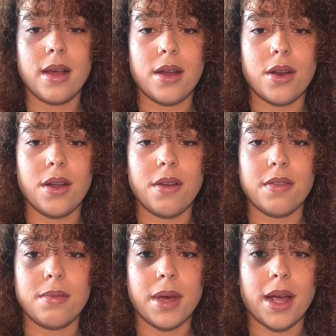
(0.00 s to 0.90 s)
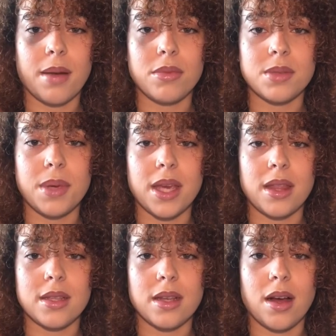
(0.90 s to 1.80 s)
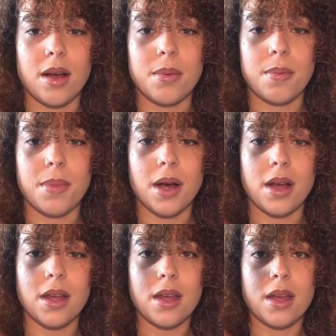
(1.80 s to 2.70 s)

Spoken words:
I don't know if my camera's picking this up, but